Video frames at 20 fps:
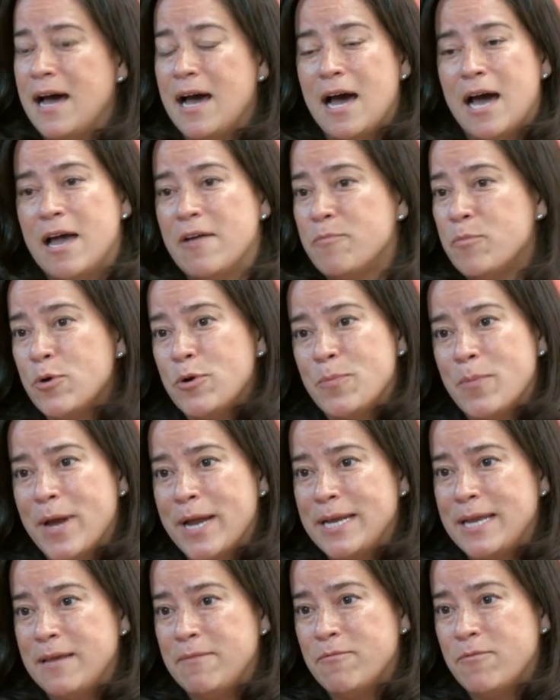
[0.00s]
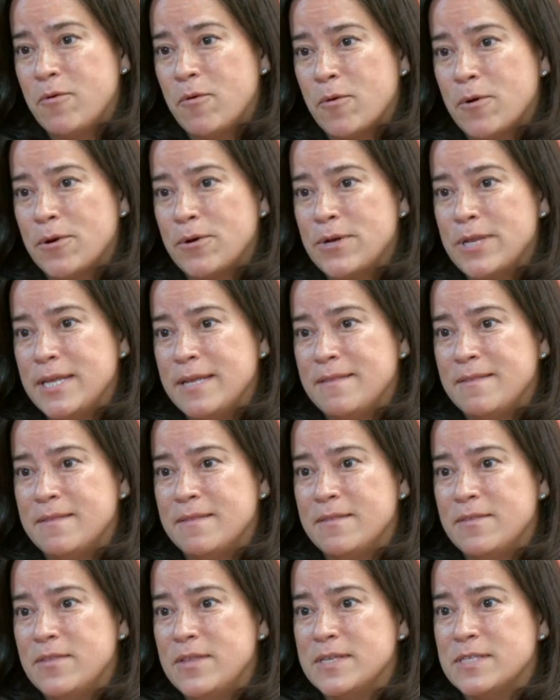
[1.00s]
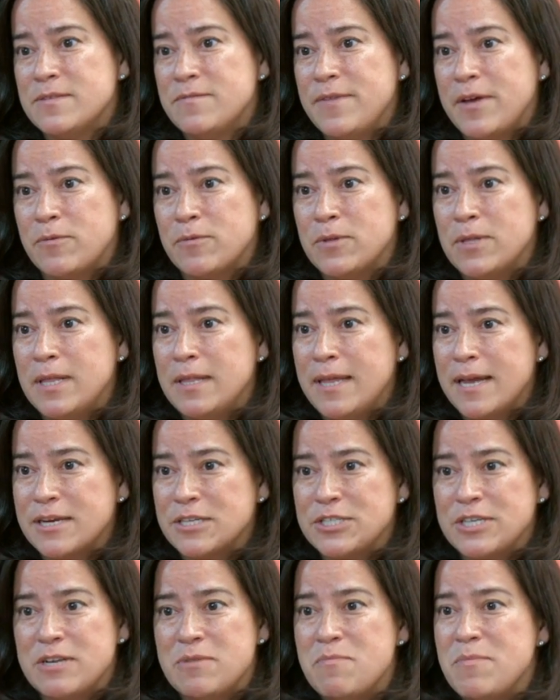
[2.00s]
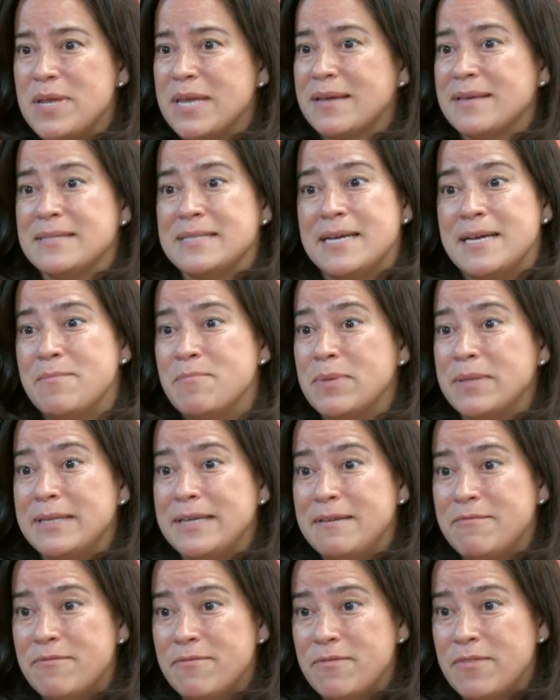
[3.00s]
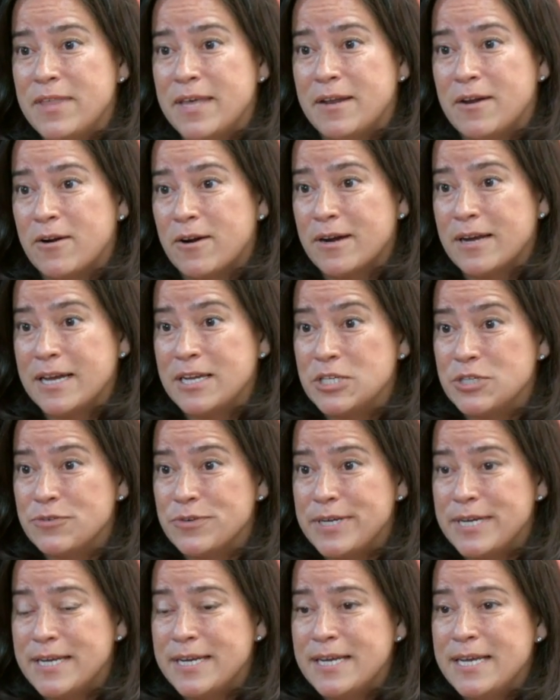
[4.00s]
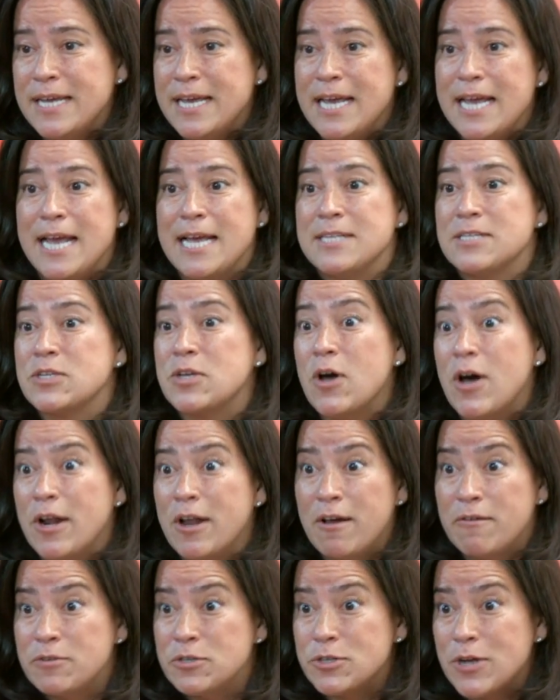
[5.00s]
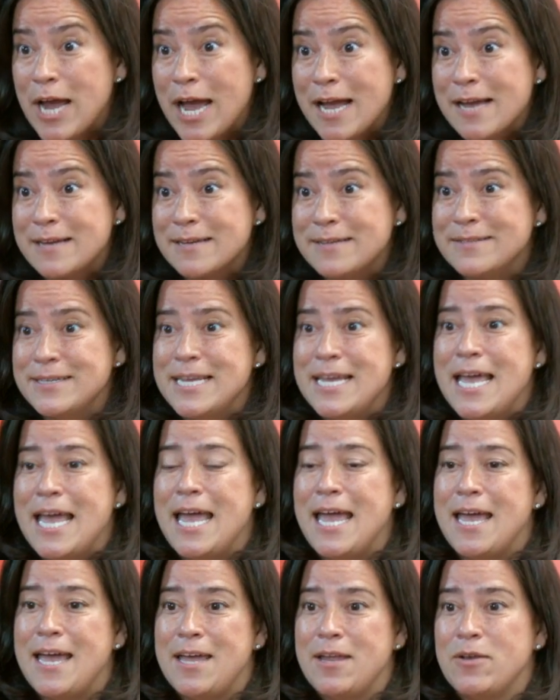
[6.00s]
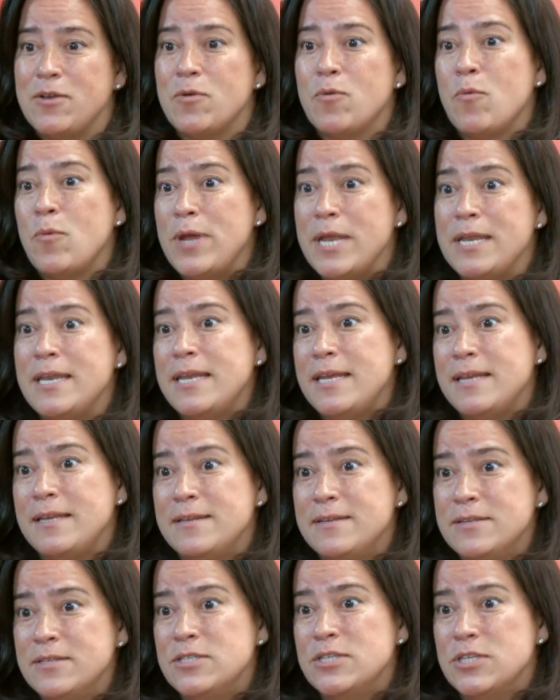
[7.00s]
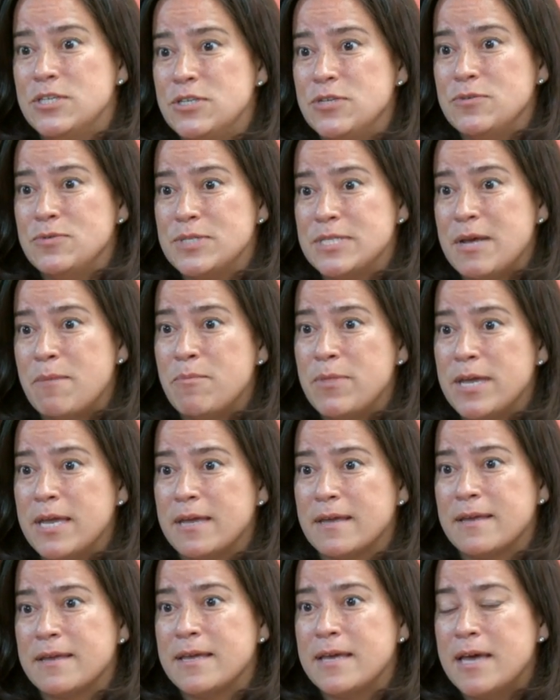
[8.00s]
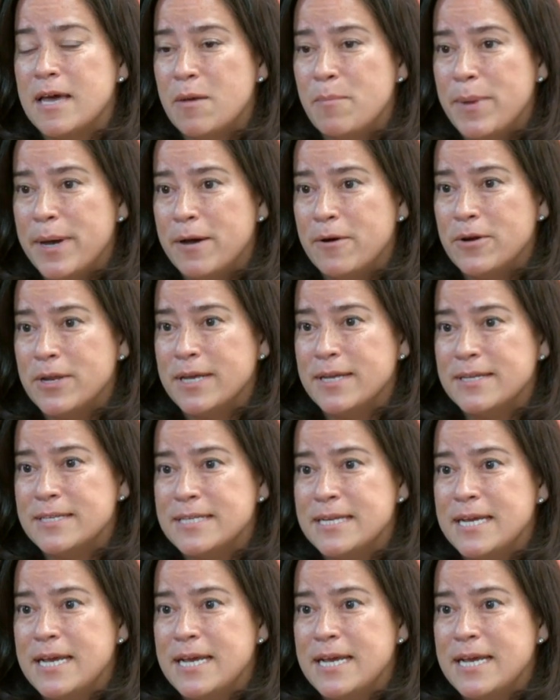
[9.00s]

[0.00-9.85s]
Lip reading: I put my name forward in this federal election because I believe that our country has gone off track and we need to do something about it.